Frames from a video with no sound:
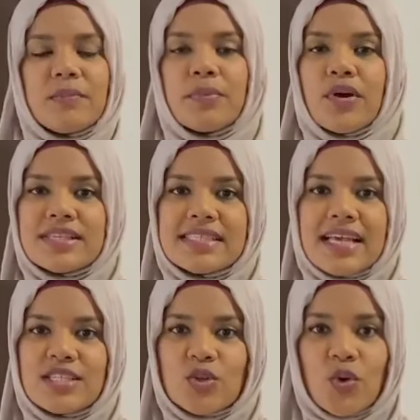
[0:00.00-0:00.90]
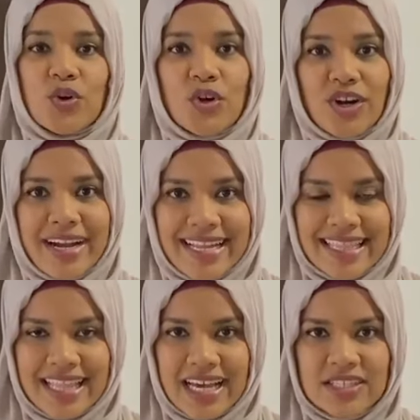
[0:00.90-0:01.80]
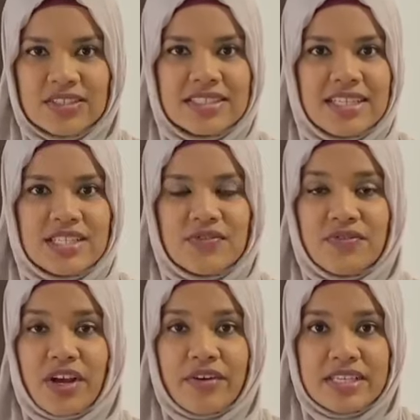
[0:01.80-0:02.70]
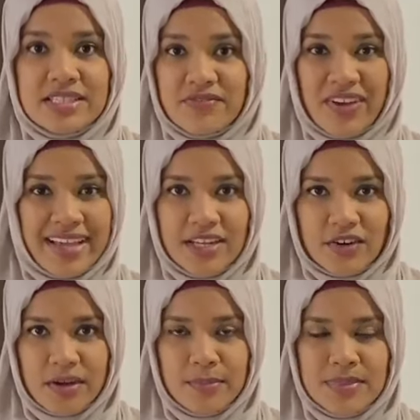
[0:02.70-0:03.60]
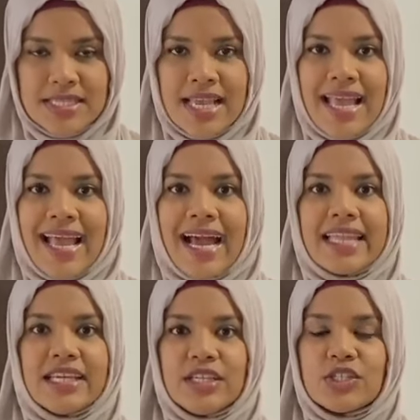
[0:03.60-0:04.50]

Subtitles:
to process or grind that until it's very fine crumbs, and then you're